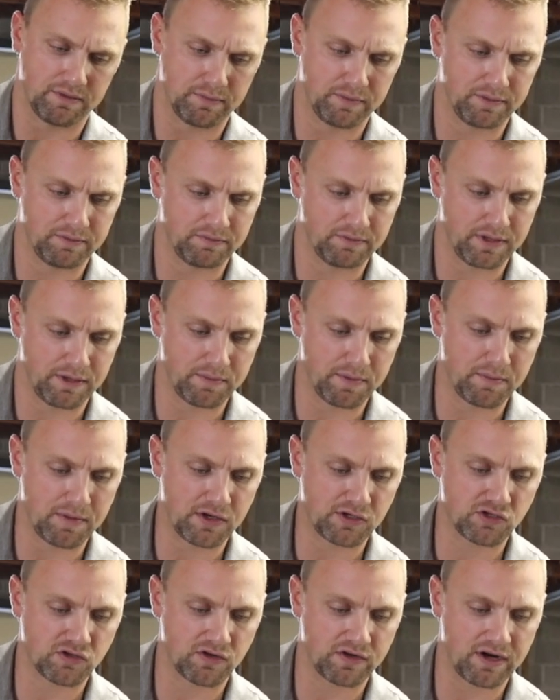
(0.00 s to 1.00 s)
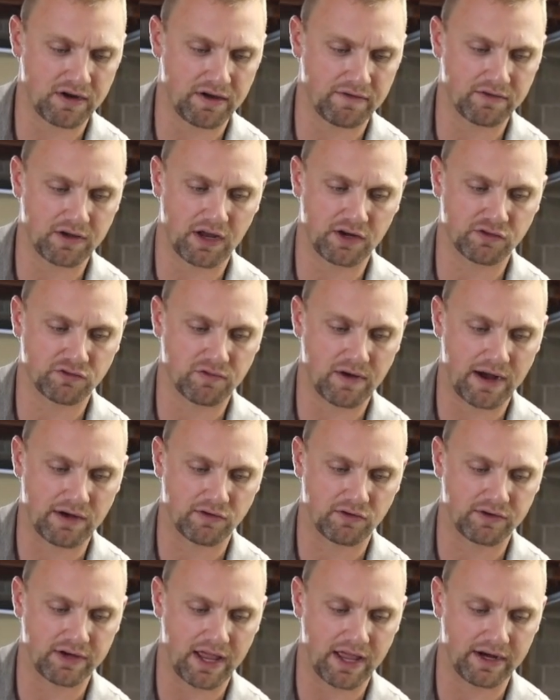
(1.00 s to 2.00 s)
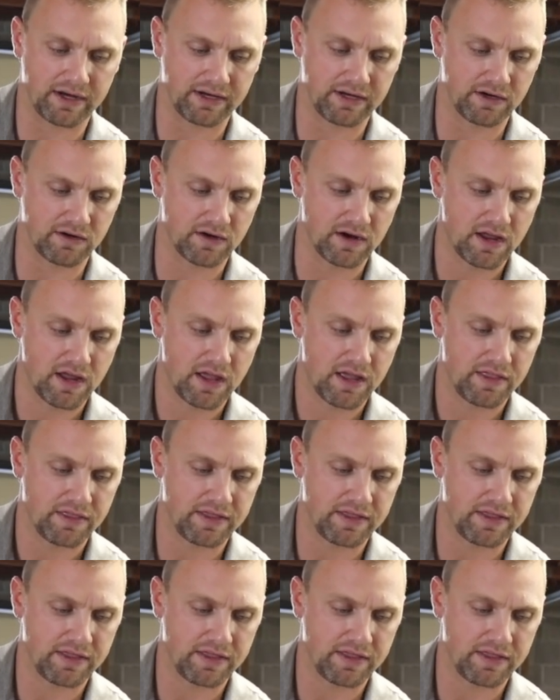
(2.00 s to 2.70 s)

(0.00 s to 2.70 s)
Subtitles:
Let me make sure now. I've got tractor data here.